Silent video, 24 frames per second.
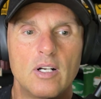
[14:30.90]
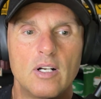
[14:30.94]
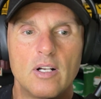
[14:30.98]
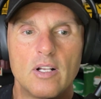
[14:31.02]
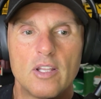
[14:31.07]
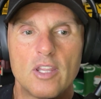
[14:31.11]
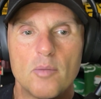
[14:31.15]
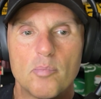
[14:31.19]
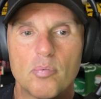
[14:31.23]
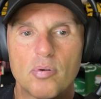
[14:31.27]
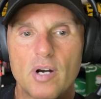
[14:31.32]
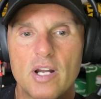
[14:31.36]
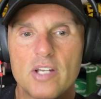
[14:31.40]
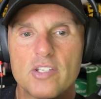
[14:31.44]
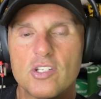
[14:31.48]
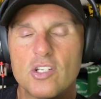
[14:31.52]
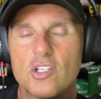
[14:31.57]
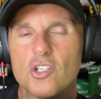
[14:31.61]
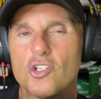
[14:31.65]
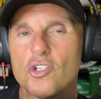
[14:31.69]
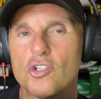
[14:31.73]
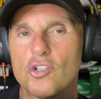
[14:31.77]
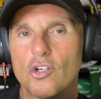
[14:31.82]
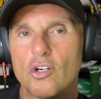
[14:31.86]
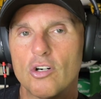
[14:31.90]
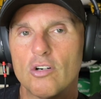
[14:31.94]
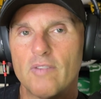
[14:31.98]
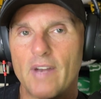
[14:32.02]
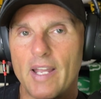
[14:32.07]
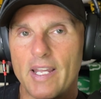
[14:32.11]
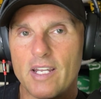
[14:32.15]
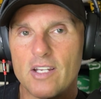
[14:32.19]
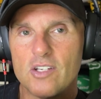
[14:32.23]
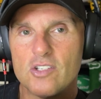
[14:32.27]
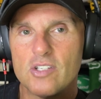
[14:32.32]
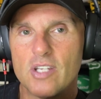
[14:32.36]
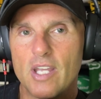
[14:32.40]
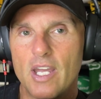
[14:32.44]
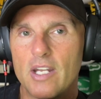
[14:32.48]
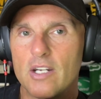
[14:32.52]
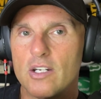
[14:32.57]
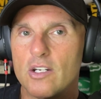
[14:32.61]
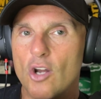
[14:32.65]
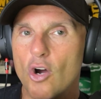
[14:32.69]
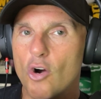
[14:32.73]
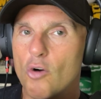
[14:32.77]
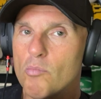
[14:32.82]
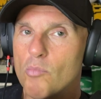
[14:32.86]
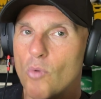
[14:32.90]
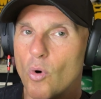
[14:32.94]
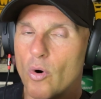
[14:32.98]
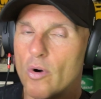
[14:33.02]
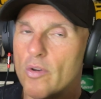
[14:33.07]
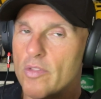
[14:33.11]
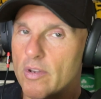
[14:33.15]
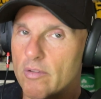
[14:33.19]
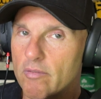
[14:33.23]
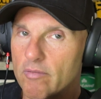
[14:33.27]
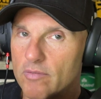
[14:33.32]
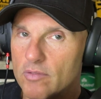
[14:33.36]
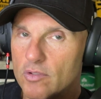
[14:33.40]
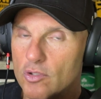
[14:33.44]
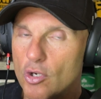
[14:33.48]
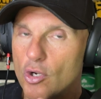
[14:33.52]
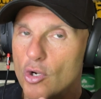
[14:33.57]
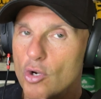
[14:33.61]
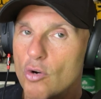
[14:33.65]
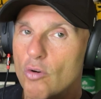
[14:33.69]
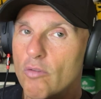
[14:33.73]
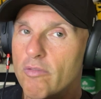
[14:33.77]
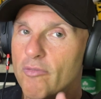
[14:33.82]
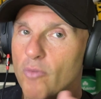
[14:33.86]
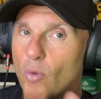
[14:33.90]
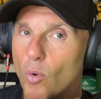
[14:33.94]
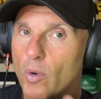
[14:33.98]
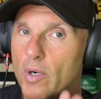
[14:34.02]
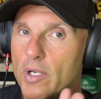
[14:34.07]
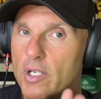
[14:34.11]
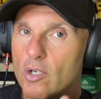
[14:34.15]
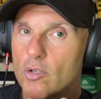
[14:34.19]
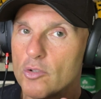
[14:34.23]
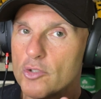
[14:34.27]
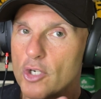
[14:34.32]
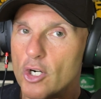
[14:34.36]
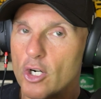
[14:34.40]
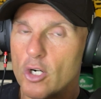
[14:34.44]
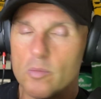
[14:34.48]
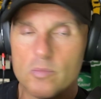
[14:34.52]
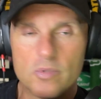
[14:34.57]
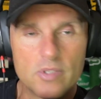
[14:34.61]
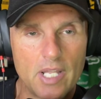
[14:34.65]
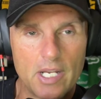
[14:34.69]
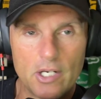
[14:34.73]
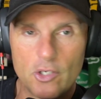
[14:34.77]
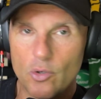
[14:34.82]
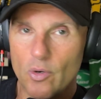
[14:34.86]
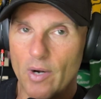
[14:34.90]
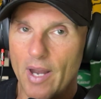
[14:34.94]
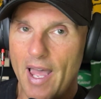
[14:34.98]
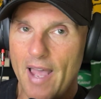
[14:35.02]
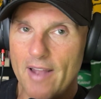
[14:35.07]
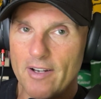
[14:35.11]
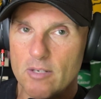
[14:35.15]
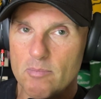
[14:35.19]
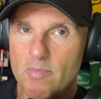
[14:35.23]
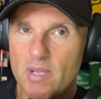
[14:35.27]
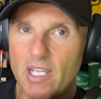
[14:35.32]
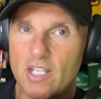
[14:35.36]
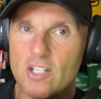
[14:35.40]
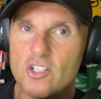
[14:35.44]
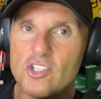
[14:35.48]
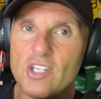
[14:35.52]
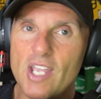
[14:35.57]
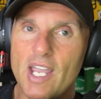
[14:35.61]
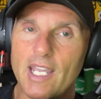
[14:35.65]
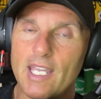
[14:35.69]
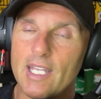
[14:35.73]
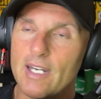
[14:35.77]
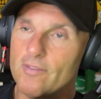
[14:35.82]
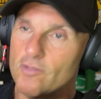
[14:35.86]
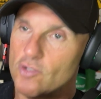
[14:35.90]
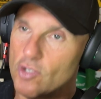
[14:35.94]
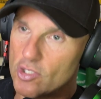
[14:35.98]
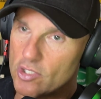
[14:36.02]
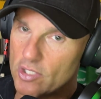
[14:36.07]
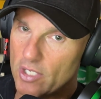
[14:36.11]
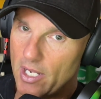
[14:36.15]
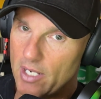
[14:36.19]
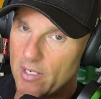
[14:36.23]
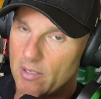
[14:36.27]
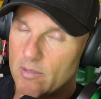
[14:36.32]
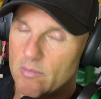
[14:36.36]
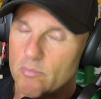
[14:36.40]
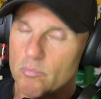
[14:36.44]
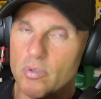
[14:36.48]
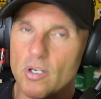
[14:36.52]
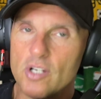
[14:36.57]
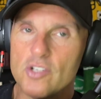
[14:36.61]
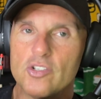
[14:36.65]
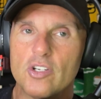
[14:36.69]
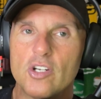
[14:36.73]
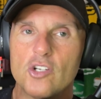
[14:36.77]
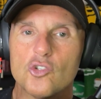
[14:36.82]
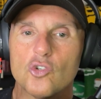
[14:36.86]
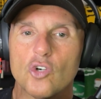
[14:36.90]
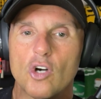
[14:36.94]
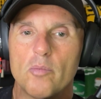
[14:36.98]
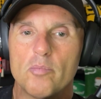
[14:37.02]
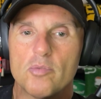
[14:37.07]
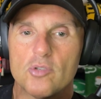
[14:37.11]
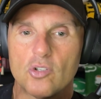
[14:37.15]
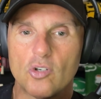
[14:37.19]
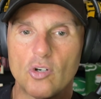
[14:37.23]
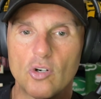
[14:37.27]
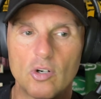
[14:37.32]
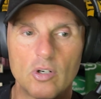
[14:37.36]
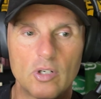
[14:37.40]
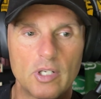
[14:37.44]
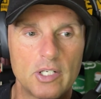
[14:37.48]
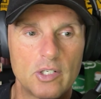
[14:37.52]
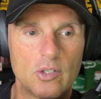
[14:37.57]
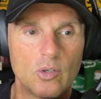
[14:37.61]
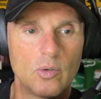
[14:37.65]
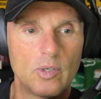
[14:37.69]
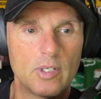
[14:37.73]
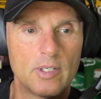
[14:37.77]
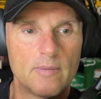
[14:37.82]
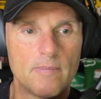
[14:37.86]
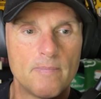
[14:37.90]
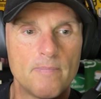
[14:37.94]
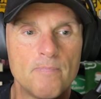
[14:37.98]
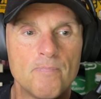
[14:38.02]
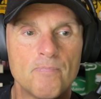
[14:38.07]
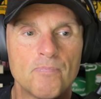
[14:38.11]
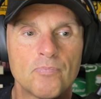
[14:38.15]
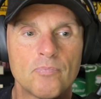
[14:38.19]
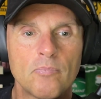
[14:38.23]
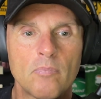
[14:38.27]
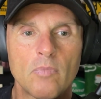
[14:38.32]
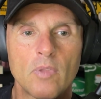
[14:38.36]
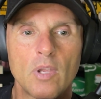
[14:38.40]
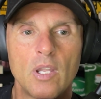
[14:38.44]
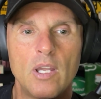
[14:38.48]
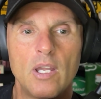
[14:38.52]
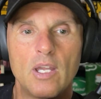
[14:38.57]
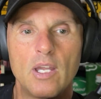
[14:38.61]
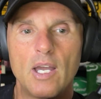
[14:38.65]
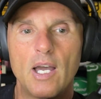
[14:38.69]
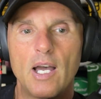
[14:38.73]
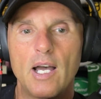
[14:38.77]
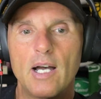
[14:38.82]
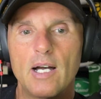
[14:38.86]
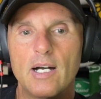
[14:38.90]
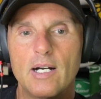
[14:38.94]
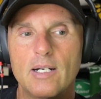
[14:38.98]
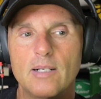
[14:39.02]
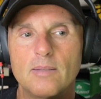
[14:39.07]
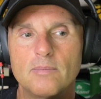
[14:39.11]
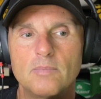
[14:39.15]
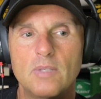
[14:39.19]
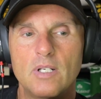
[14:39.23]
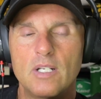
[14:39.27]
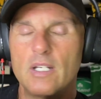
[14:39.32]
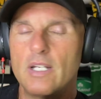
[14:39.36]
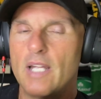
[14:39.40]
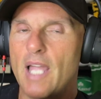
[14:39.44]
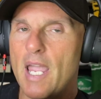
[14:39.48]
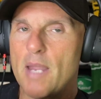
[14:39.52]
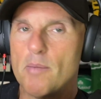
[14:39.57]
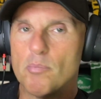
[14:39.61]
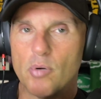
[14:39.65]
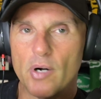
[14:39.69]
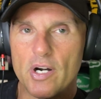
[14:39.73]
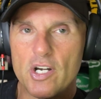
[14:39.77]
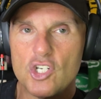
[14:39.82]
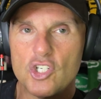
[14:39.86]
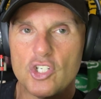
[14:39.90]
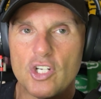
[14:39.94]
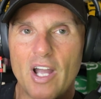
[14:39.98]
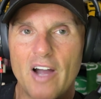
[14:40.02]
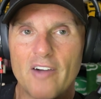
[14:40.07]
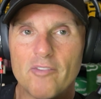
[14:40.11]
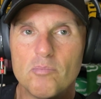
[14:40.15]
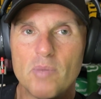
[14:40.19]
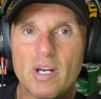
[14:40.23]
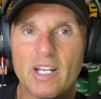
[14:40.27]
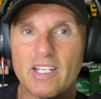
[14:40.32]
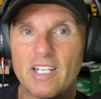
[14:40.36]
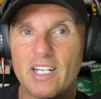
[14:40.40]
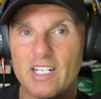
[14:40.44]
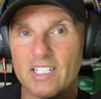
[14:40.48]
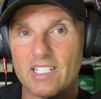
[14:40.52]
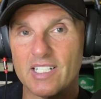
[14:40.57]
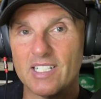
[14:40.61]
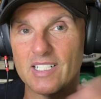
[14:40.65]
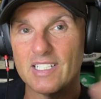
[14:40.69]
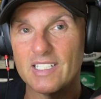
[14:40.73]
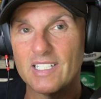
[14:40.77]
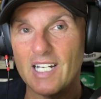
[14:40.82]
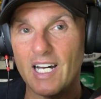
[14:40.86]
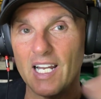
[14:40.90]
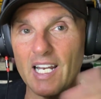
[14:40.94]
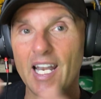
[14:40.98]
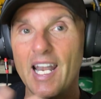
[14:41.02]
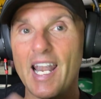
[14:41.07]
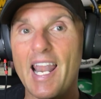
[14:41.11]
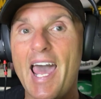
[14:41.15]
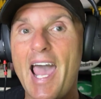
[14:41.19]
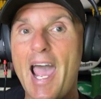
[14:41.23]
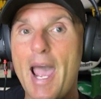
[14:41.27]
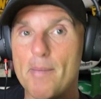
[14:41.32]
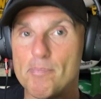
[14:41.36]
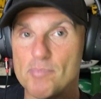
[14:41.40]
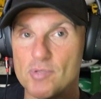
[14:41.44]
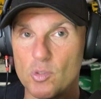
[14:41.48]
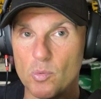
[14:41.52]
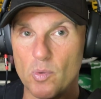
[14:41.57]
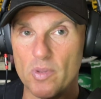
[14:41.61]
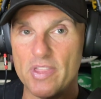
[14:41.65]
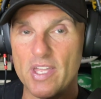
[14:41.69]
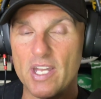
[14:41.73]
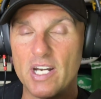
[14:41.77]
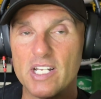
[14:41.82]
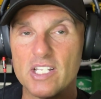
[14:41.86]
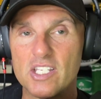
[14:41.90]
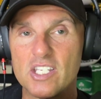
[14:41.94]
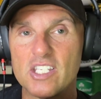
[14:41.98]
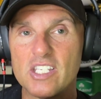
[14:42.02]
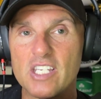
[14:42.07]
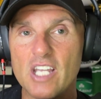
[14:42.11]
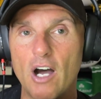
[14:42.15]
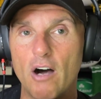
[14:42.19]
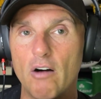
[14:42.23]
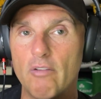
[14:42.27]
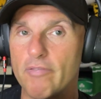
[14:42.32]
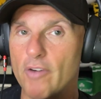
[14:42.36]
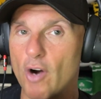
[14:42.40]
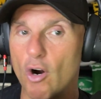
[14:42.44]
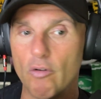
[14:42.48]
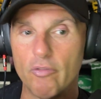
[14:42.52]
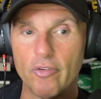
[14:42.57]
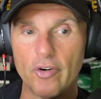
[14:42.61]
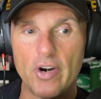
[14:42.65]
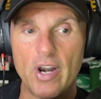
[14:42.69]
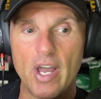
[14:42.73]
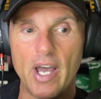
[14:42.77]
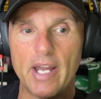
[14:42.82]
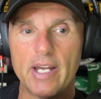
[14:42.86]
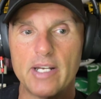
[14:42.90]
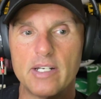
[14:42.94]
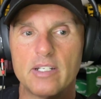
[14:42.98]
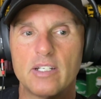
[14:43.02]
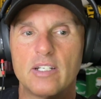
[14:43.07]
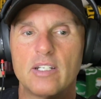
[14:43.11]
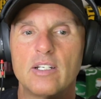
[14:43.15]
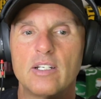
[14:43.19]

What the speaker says: the presidents serve, like I said, no more than 2 4-year terms. They do not have to be consecutive, just like President Trump is currently doing. A British government can collapse within itself overnight.